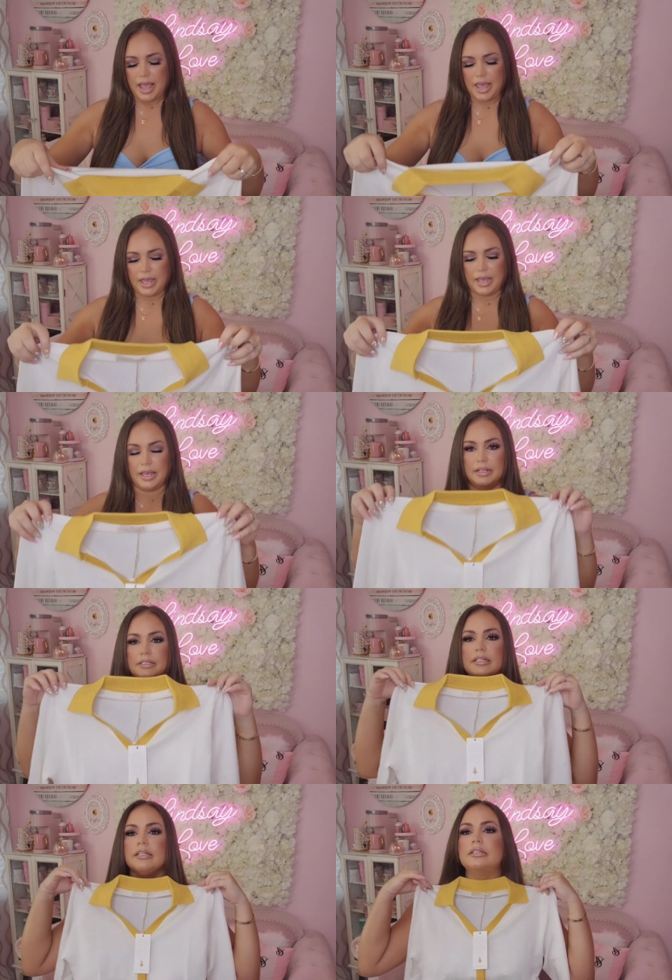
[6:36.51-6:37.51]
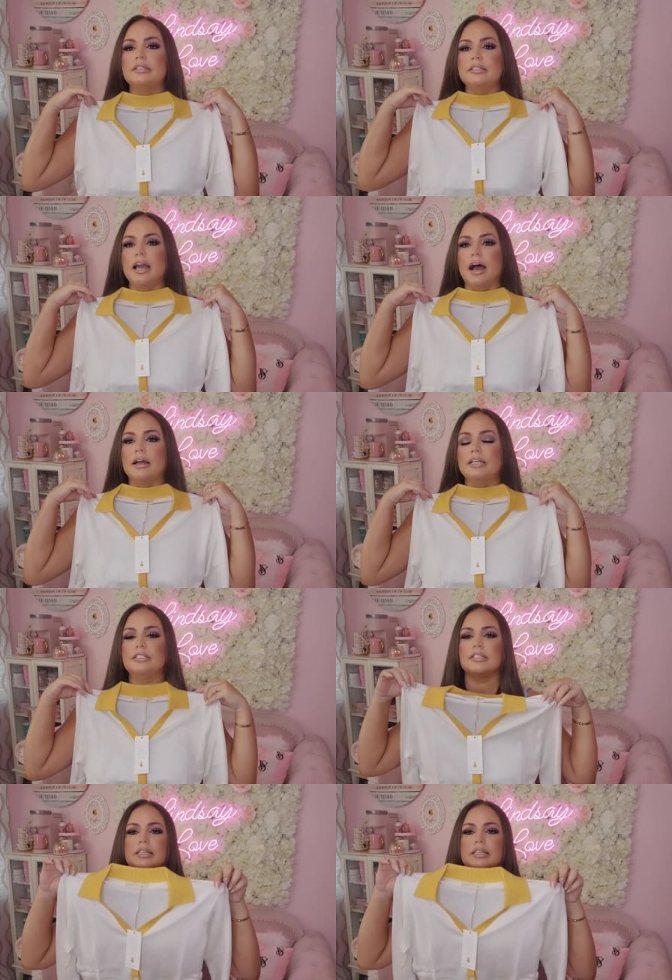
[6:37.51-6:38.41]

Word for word: And yeah, it's